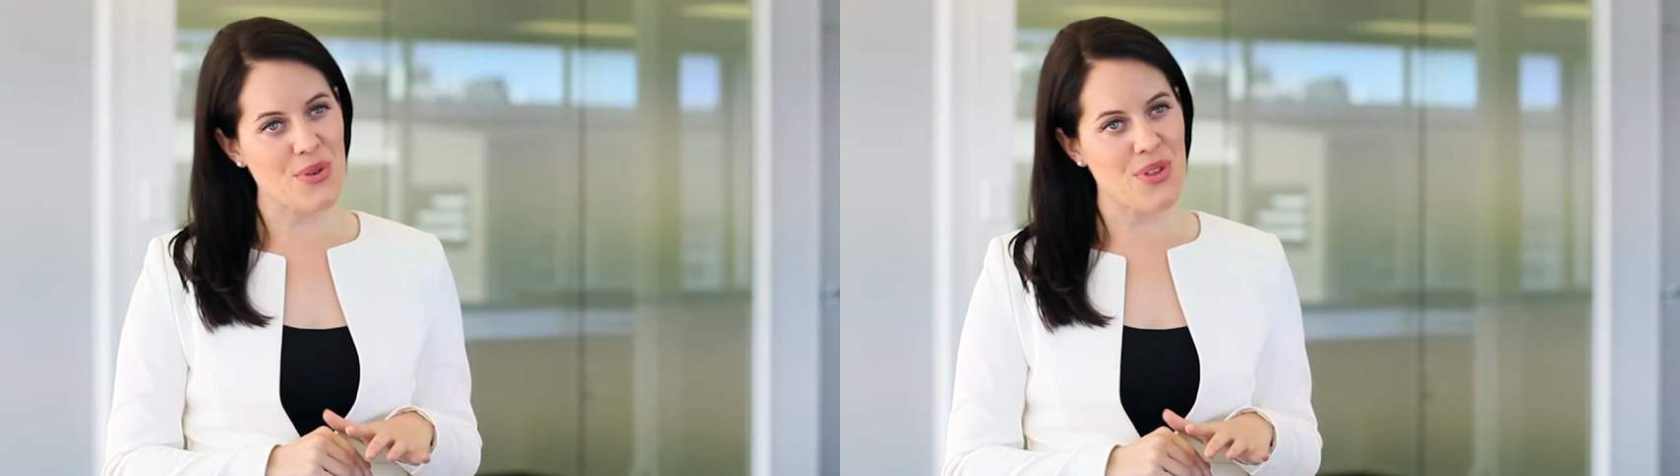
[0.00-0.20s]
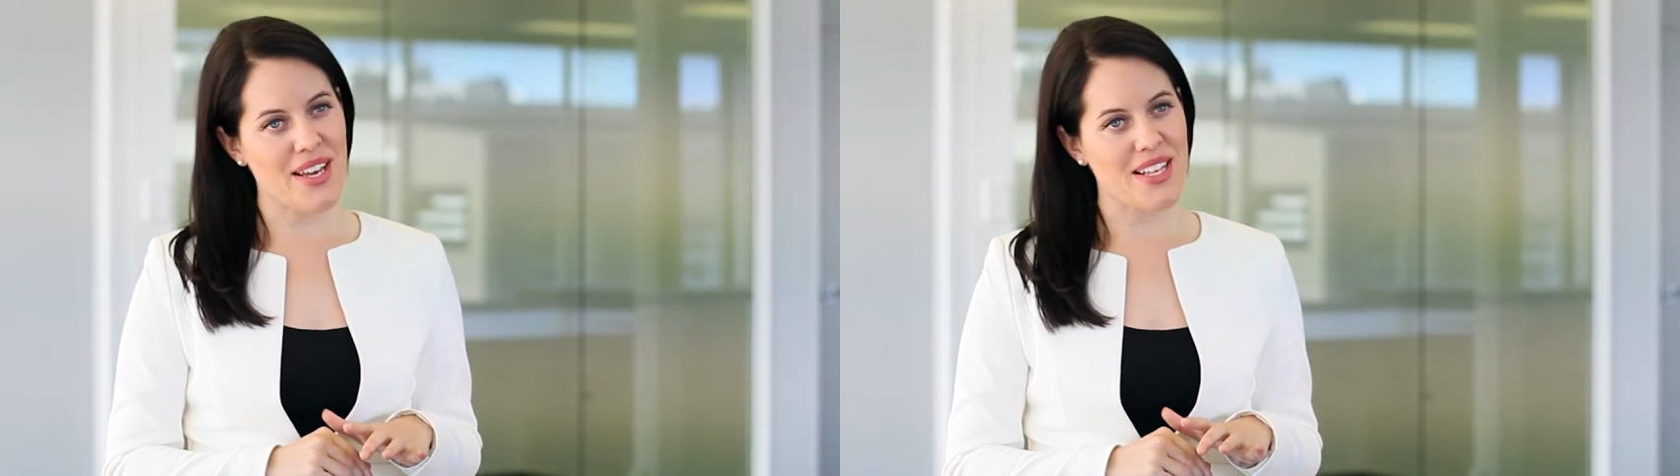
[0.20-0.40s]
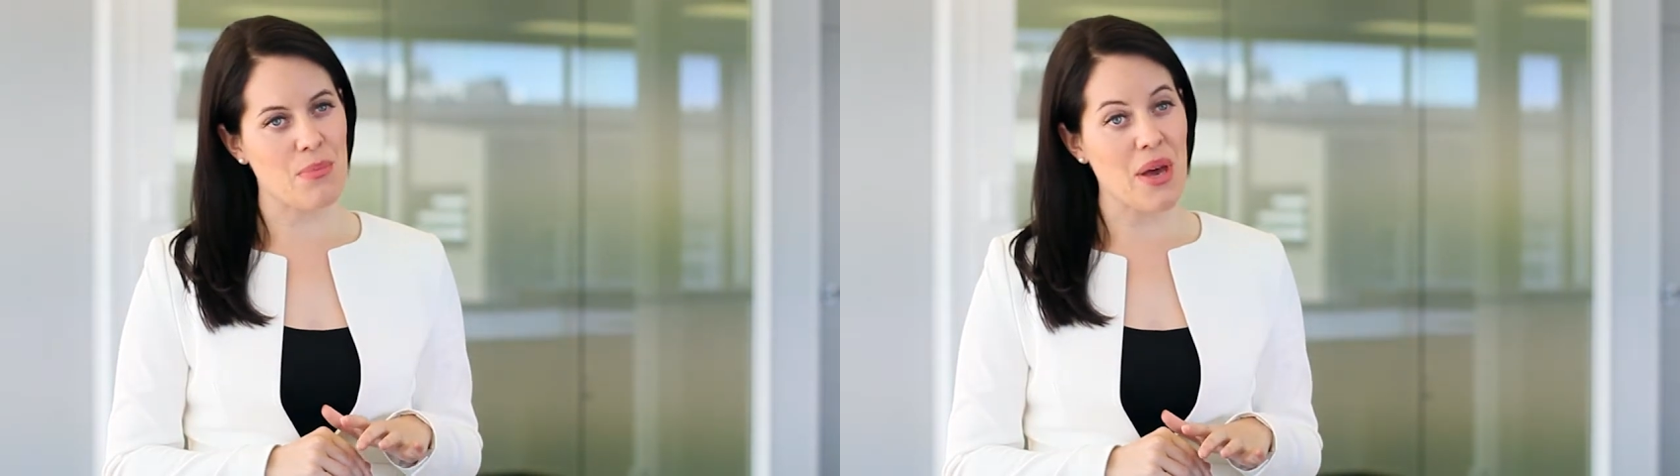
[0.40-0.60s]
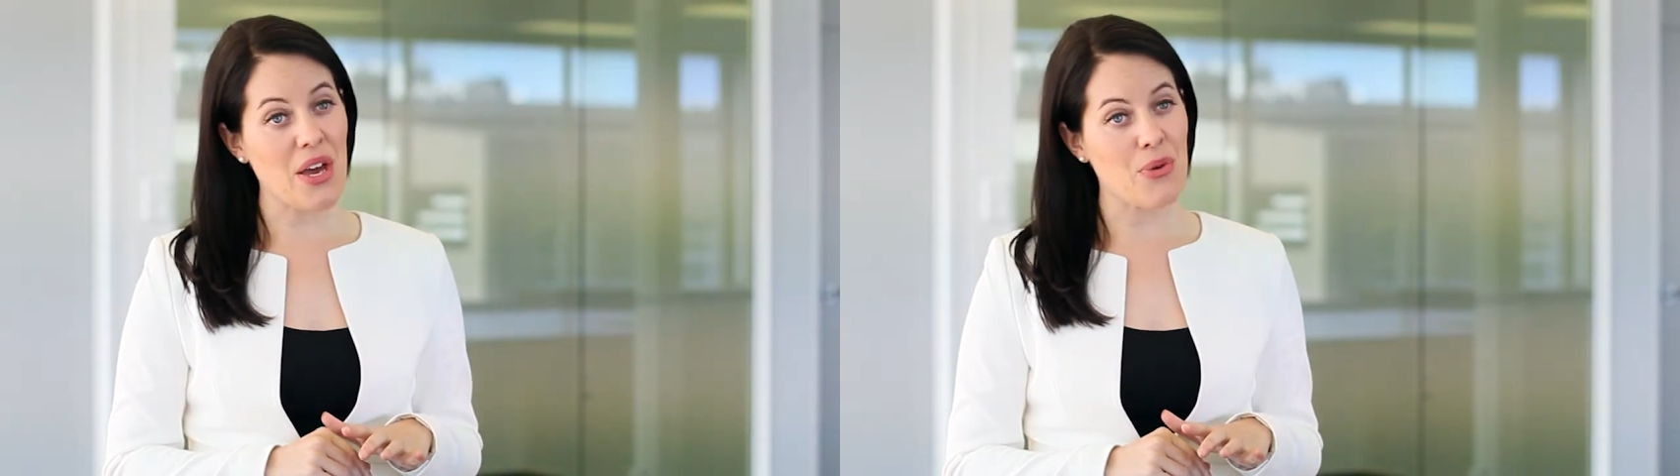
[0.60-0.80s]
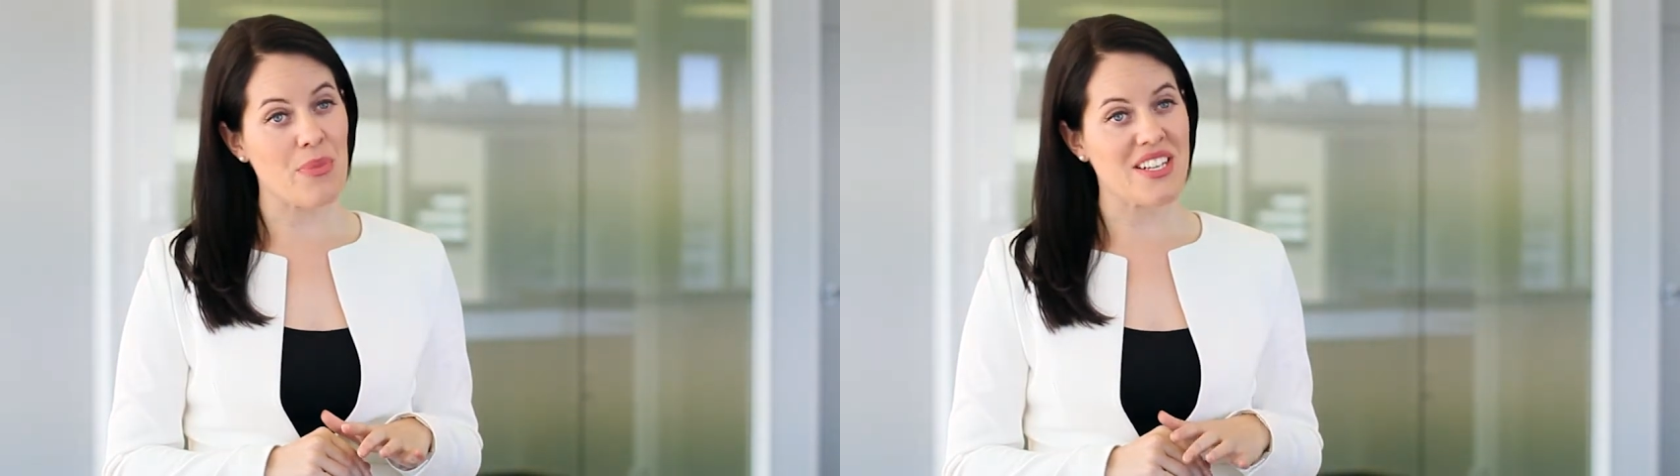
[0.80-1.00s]
things about
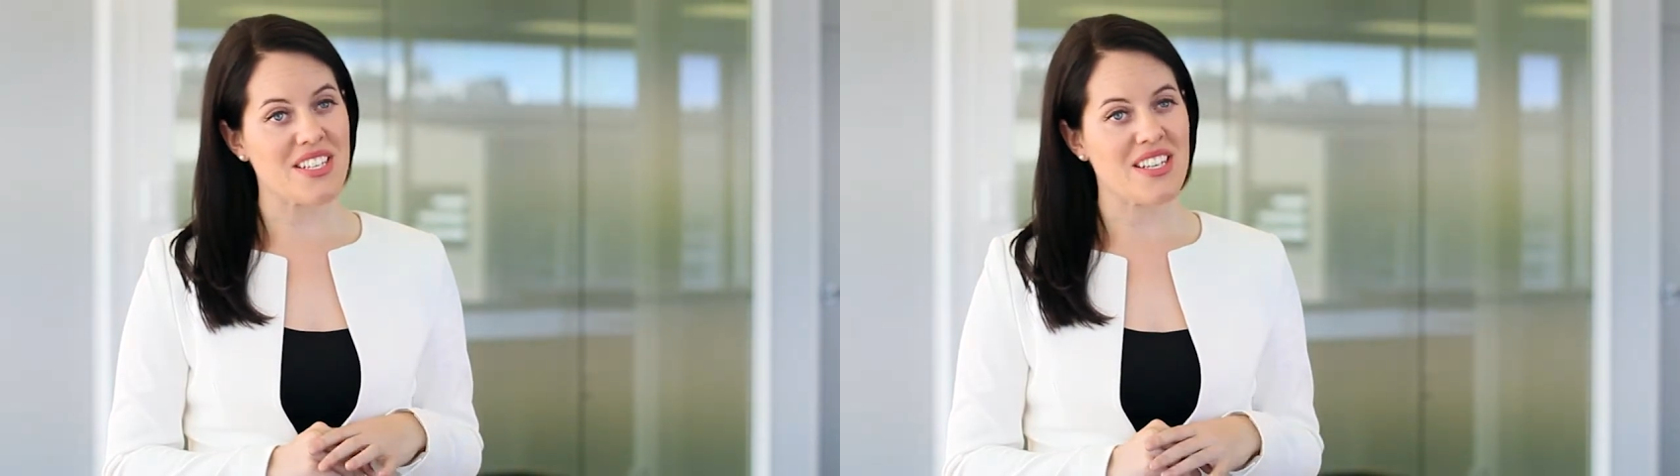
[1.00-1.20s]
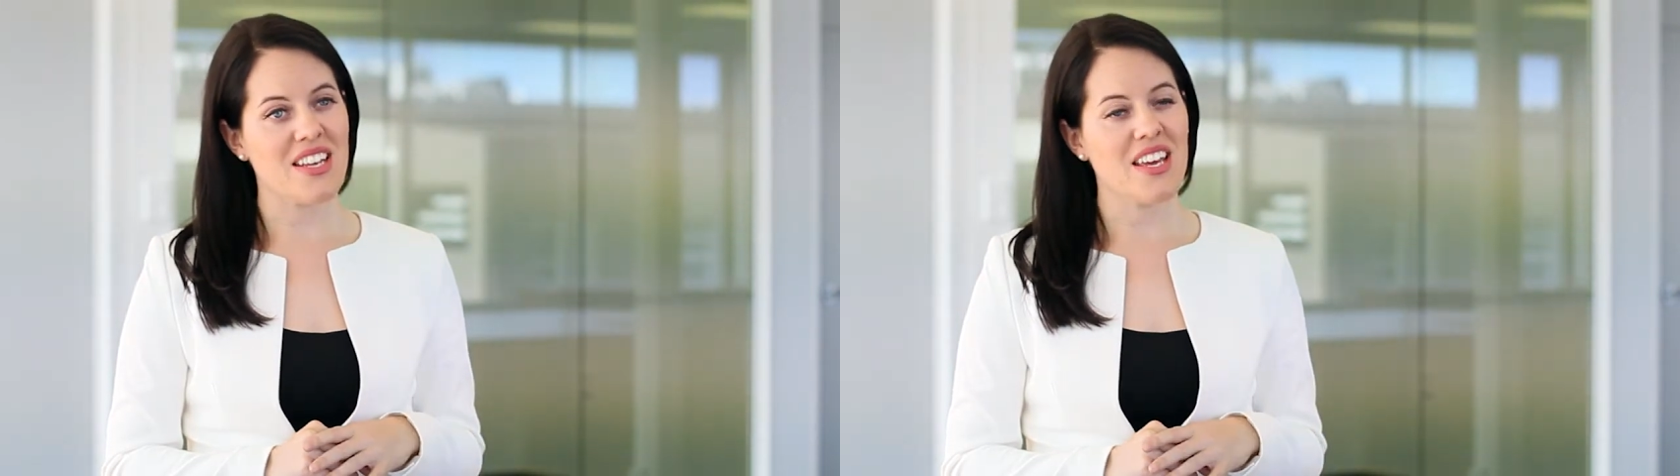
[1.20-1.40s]
Umajin